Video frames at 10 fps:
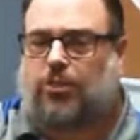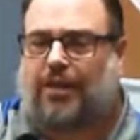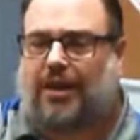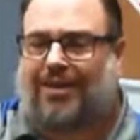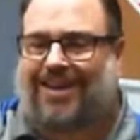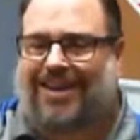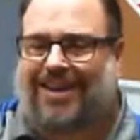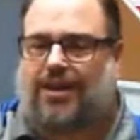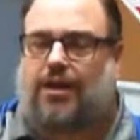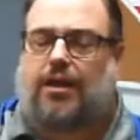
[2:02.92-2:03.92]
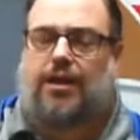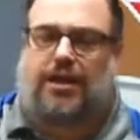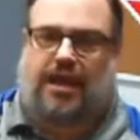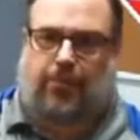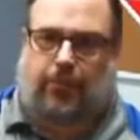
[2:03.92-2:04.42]
about and
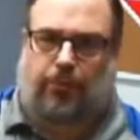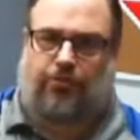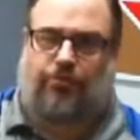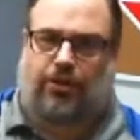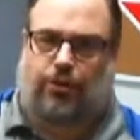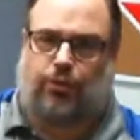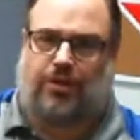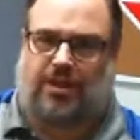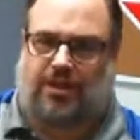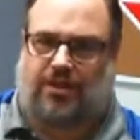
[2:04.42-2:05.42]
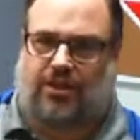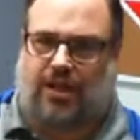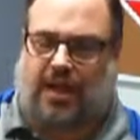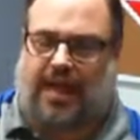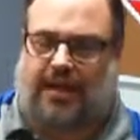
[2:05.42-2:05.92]
to have proof that you attended the
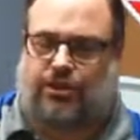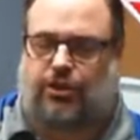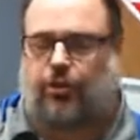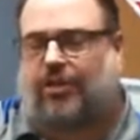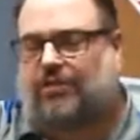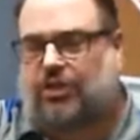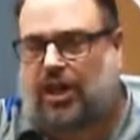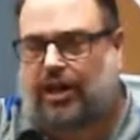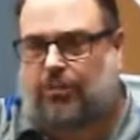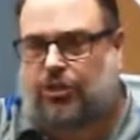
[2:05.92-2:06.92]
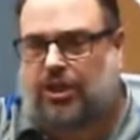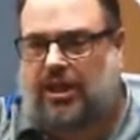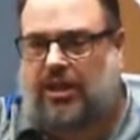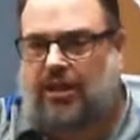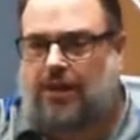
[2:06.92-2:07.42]
class. So you'll have a sign-up
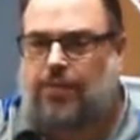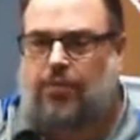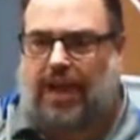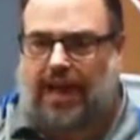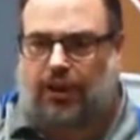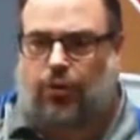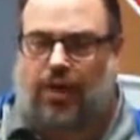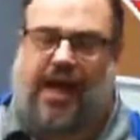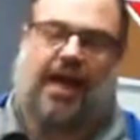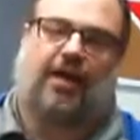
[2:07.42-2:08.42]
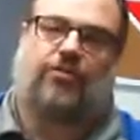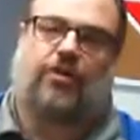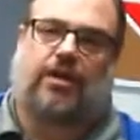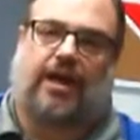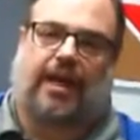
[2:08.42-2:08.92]
sheet and you'll have
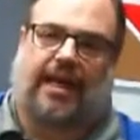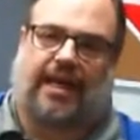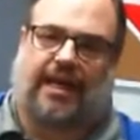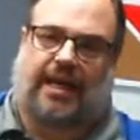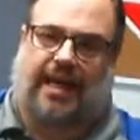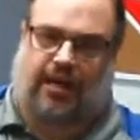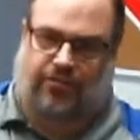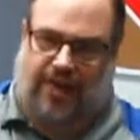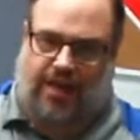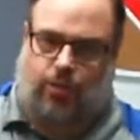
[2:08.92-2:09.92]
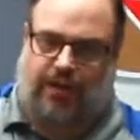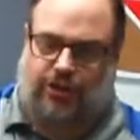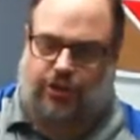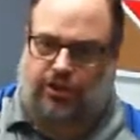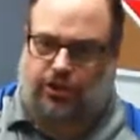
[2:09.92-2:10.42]
an
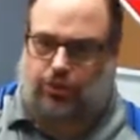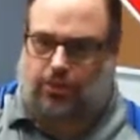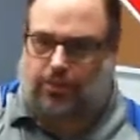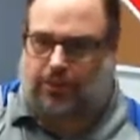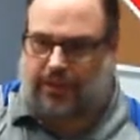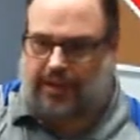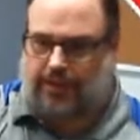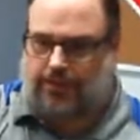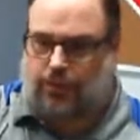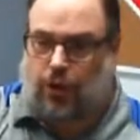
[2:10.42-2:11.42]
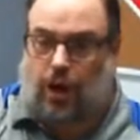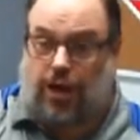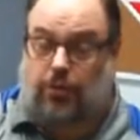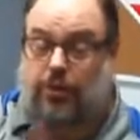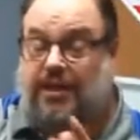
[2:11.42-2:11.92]
evaluation that you'll complete. All
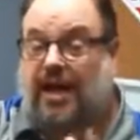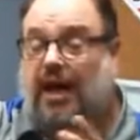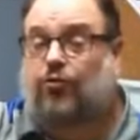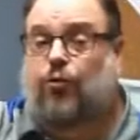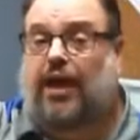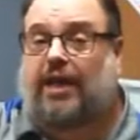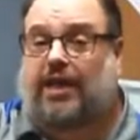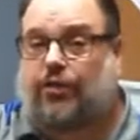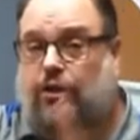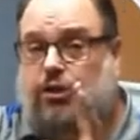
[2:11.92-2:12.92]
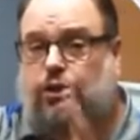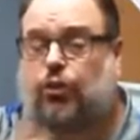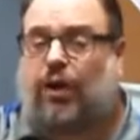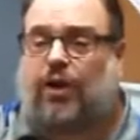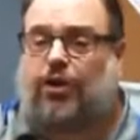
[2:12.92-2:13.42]
right, I'm going to dive right in. The
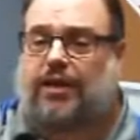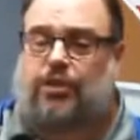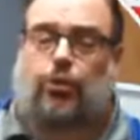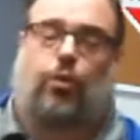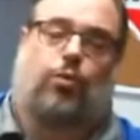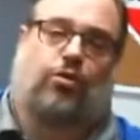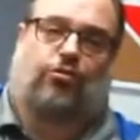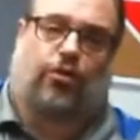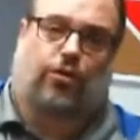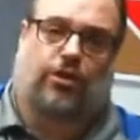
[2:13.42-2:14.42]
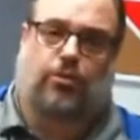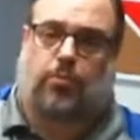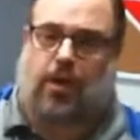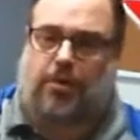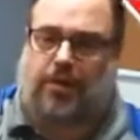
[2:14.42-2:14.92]
two areas that we want to focus
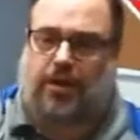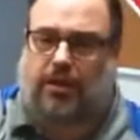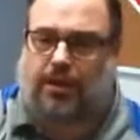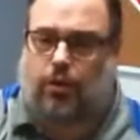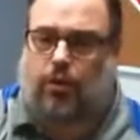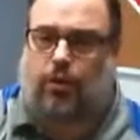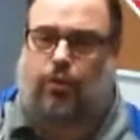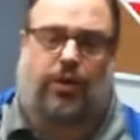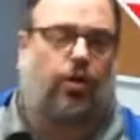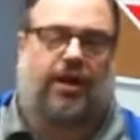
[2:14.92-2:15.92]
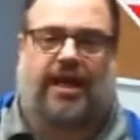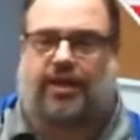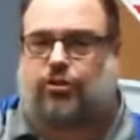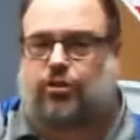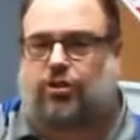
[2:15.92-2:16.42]
primarily on regarding
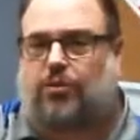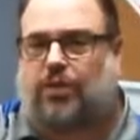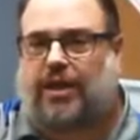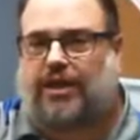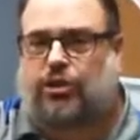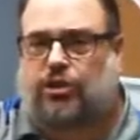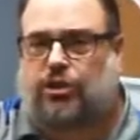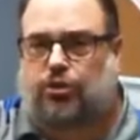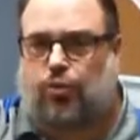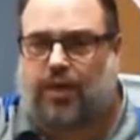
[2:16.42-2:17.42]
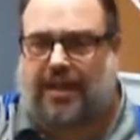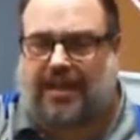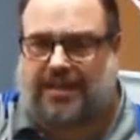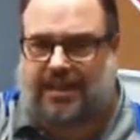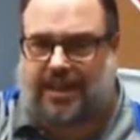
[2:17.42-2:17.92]
hazardous communications in
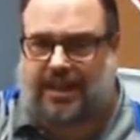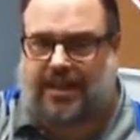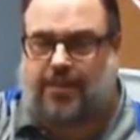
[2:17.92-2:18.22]
2018